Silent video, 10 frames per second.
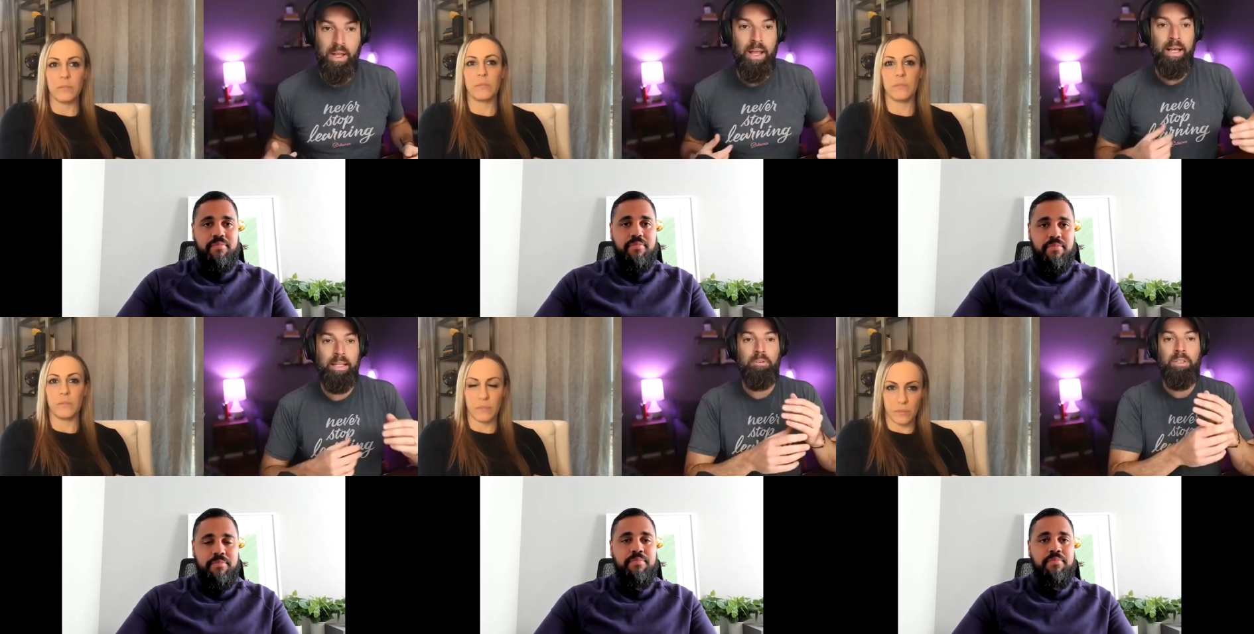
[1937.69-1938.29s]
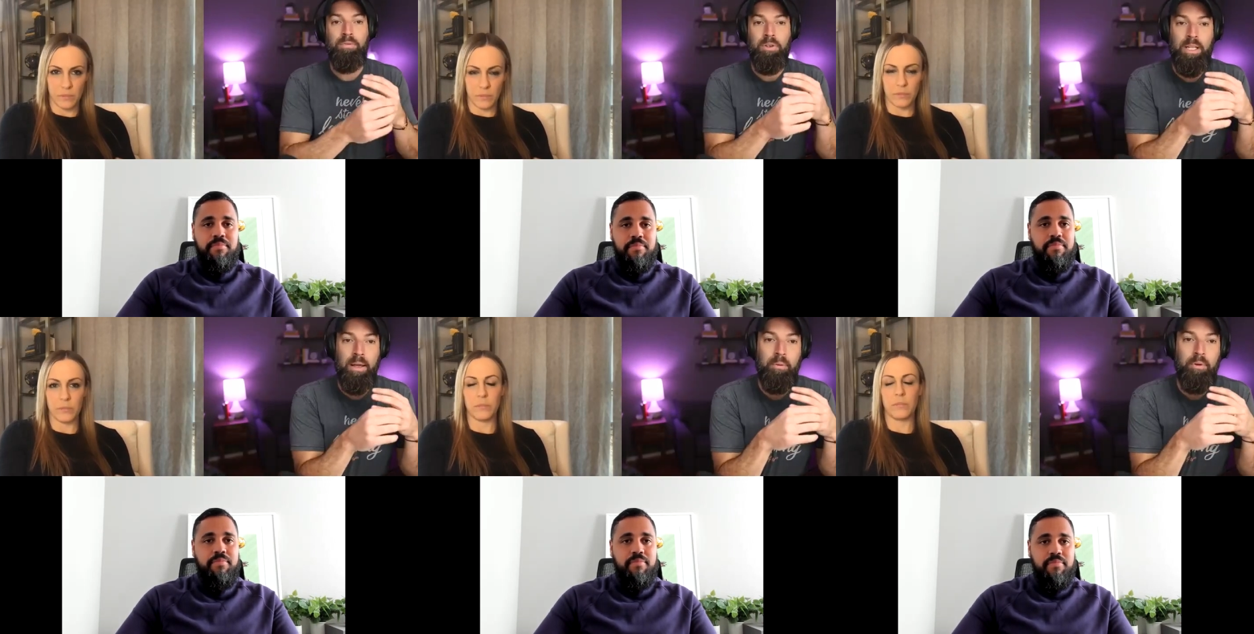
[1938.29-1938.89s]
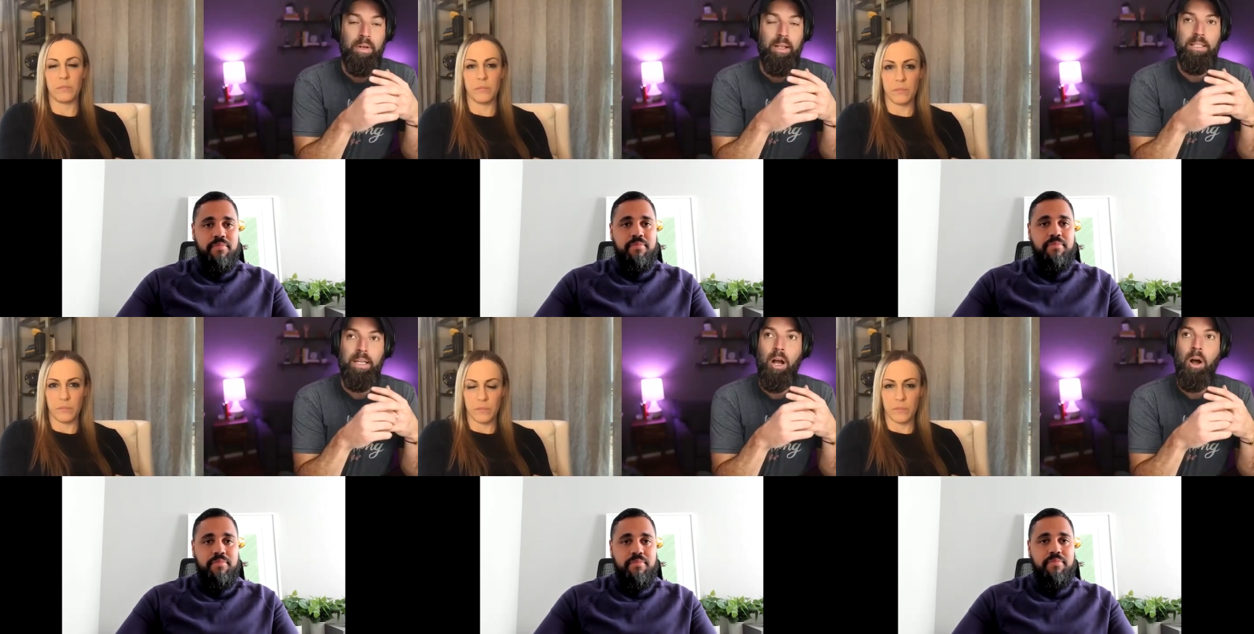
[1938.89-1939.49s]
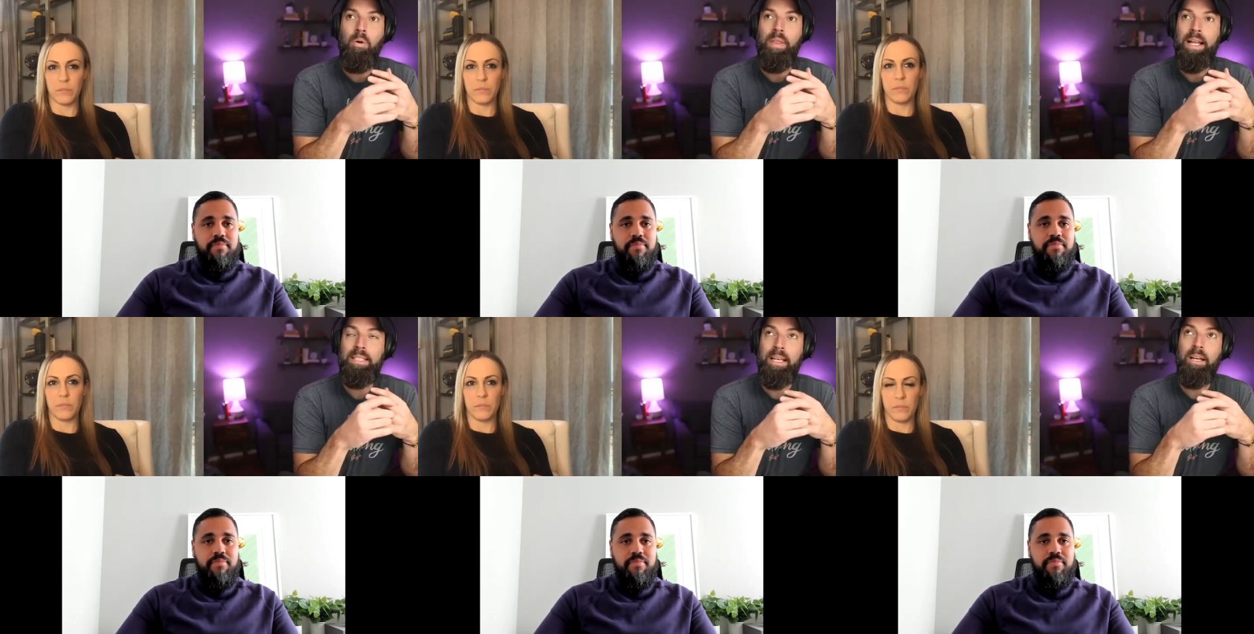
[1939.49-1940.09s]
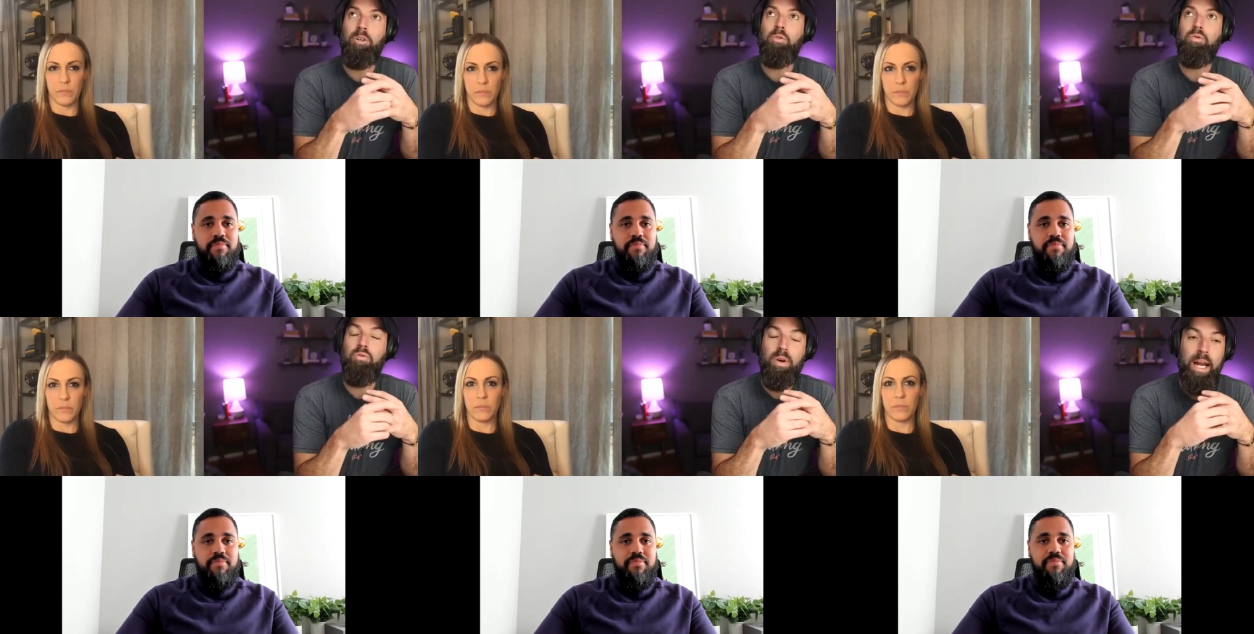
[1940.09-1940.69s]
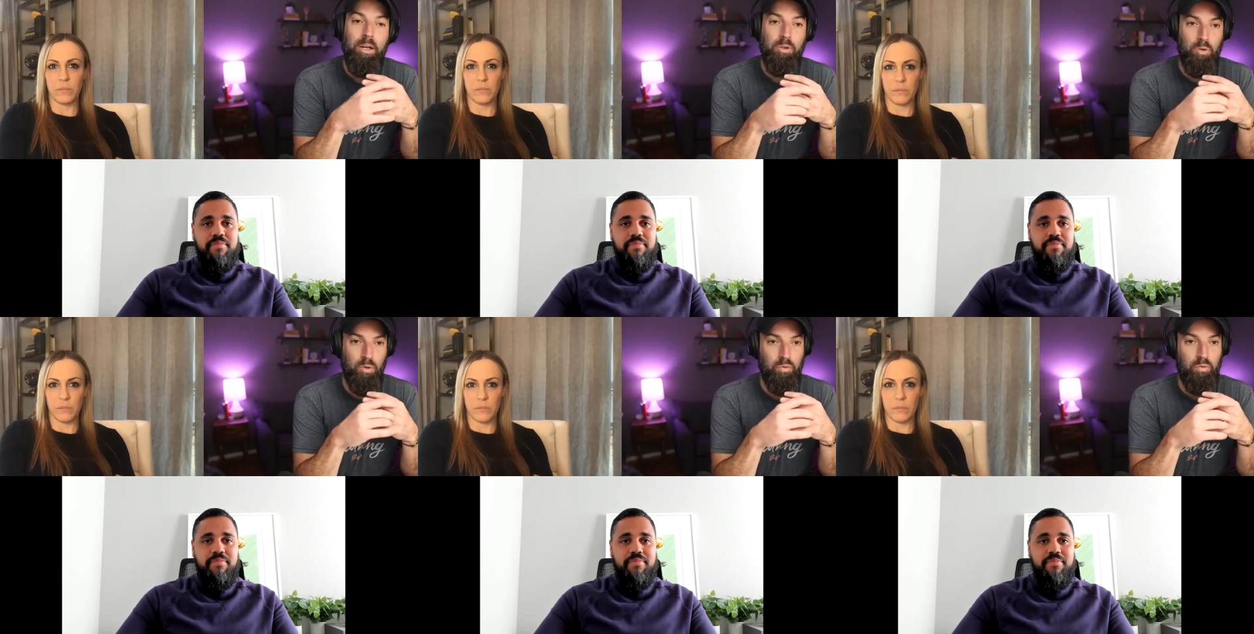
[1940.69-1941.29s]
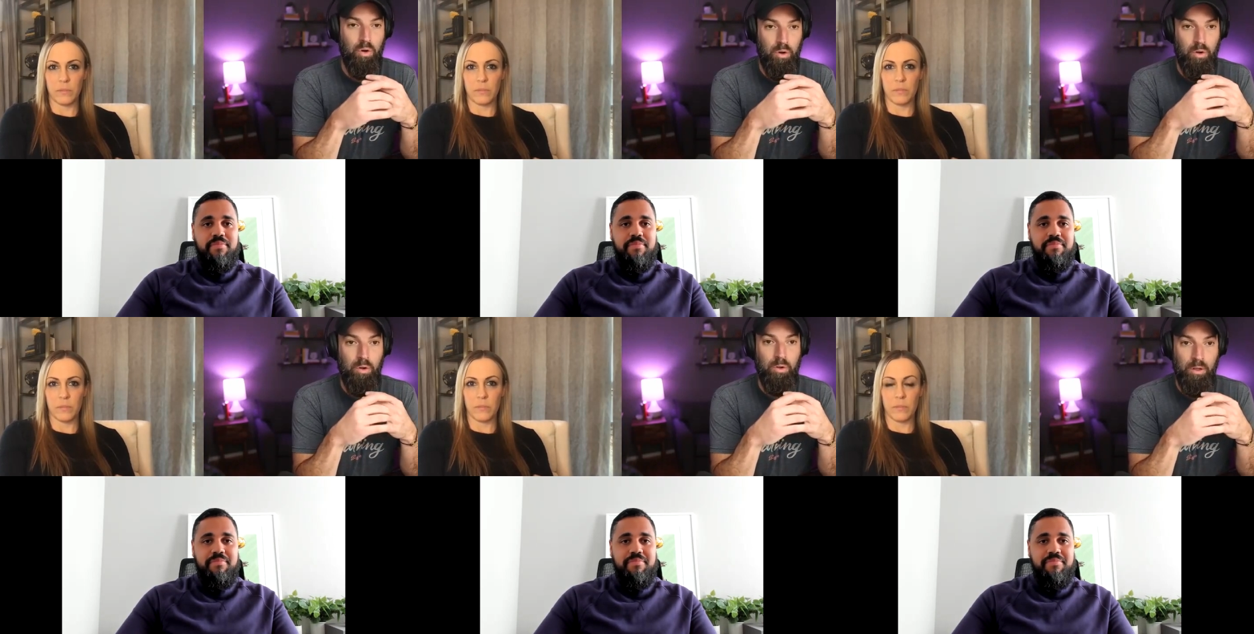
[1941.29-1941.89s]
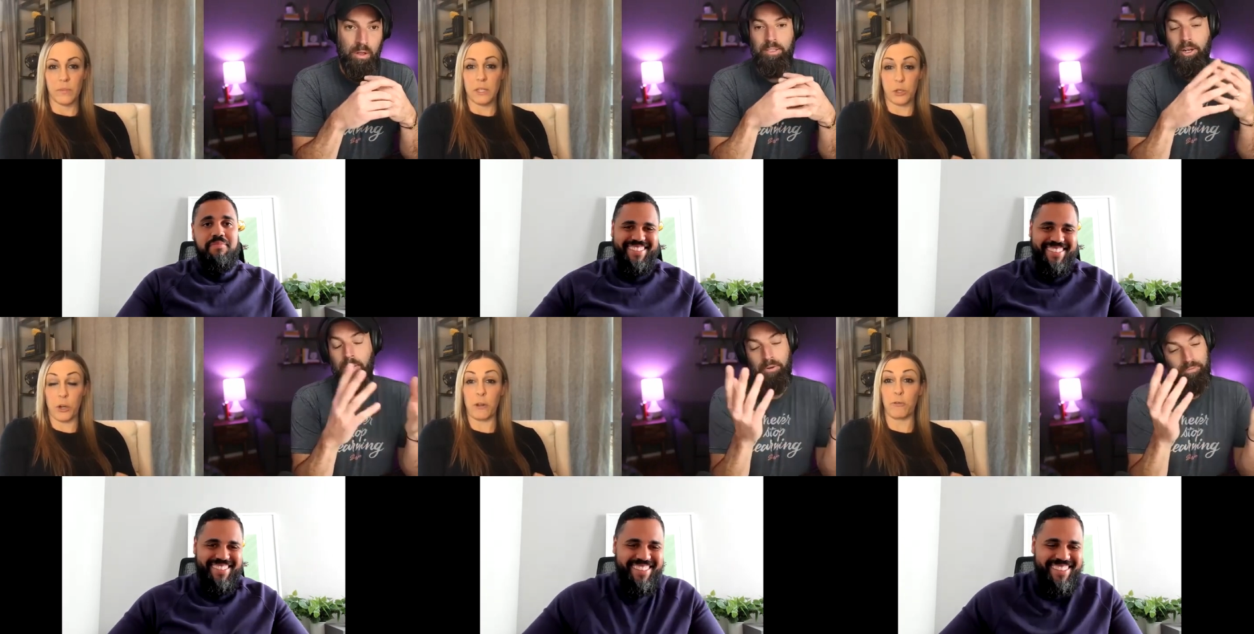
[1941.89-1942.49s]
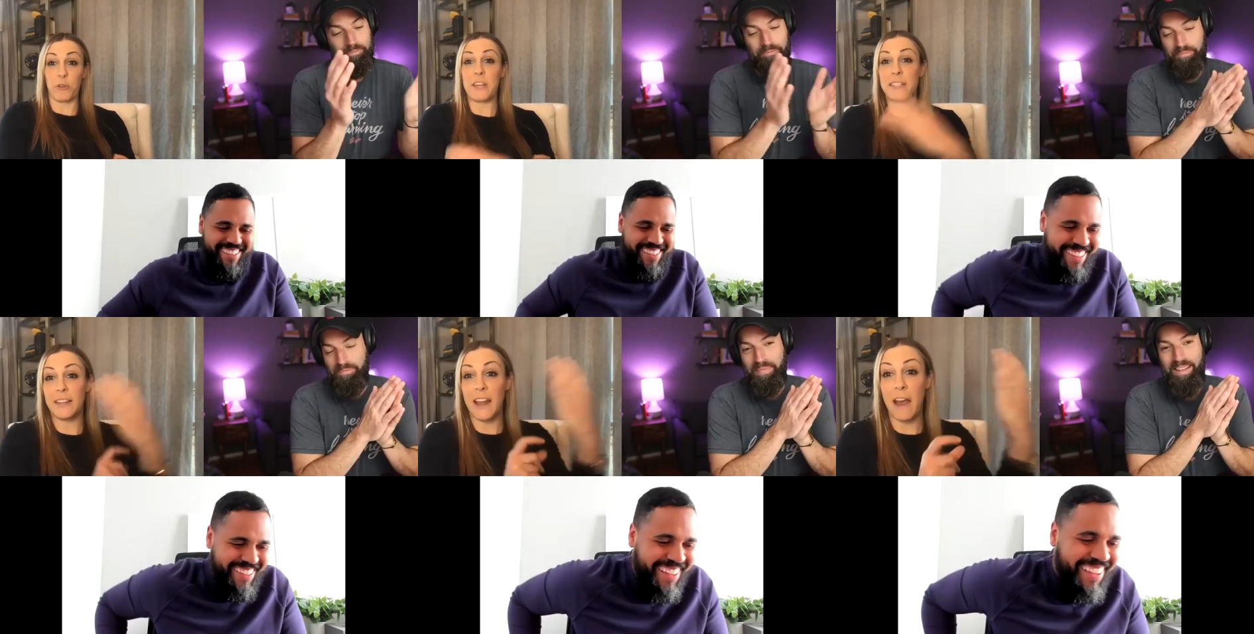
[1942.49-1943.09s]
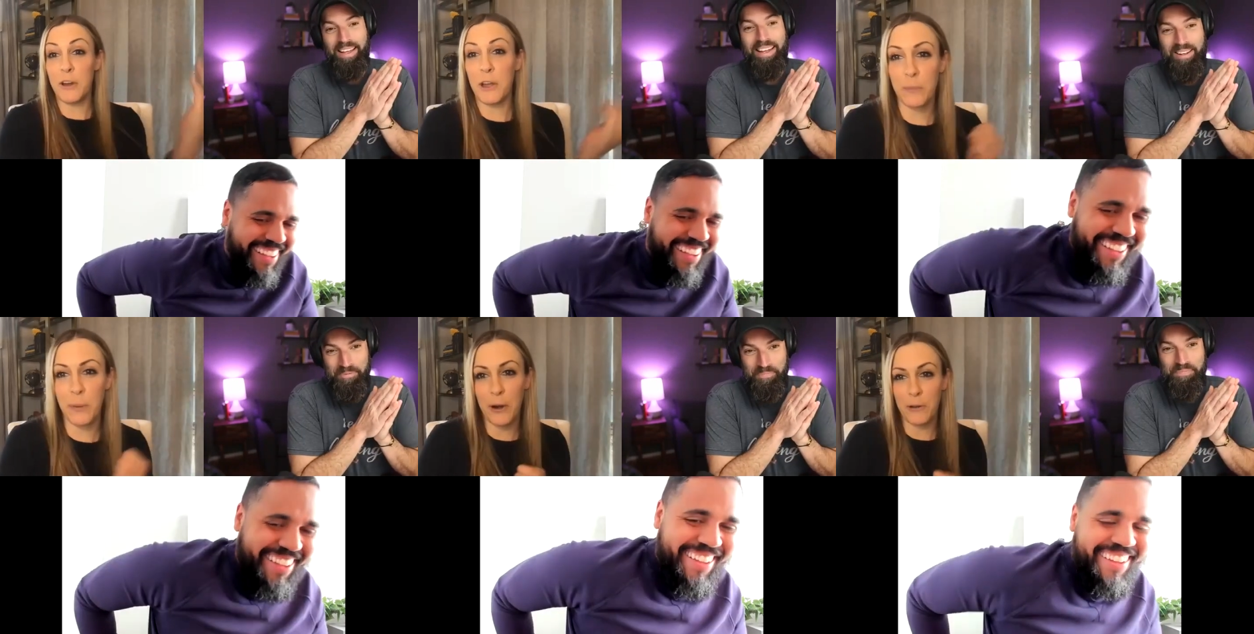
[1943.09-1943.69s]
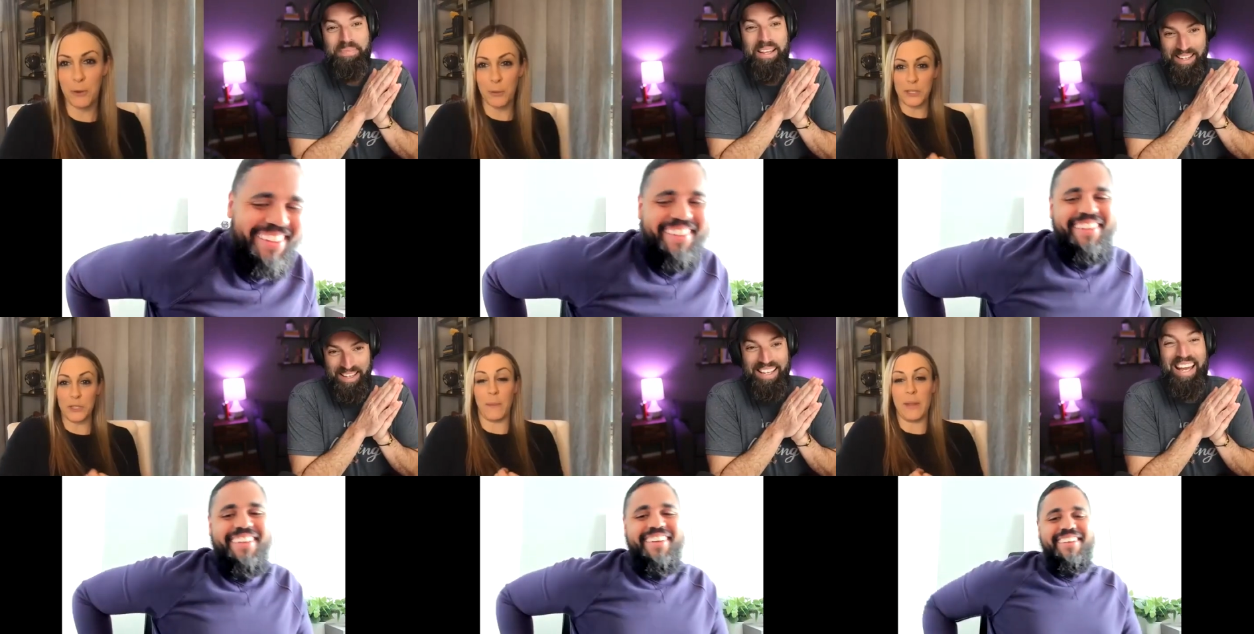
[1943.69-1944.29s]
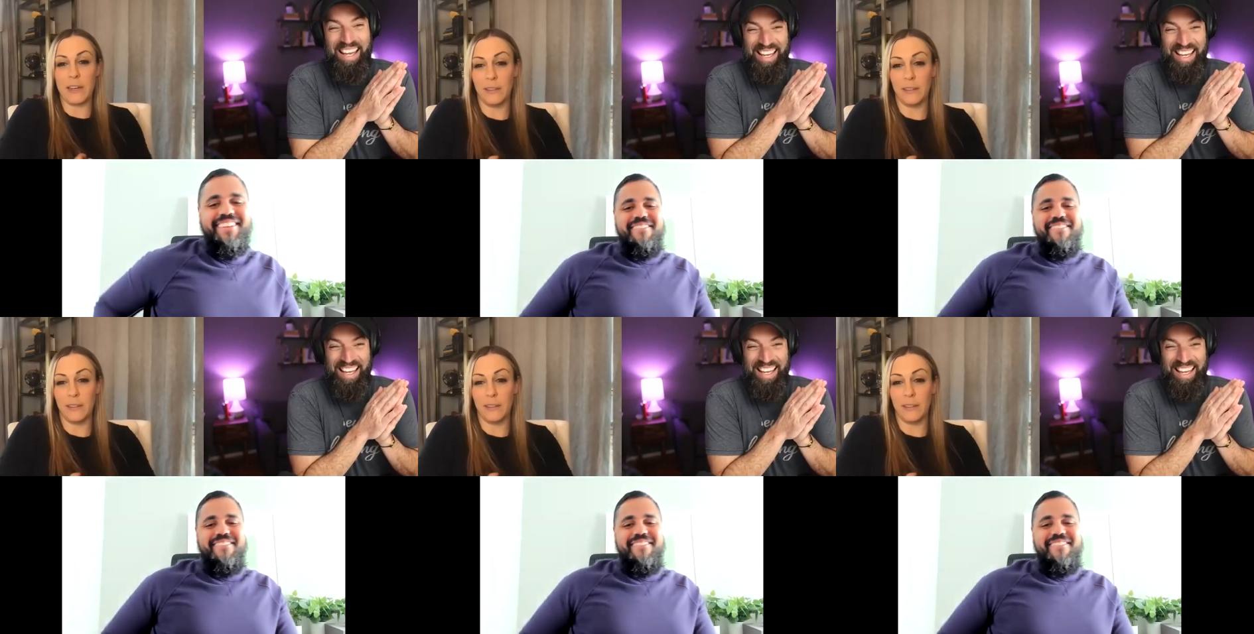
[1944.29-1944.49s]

Speaker 1: I think that was the first time that we realized, like, oh, that's like a critical role. So critical
Speaker 2: for this and every other part of what we do. I mean,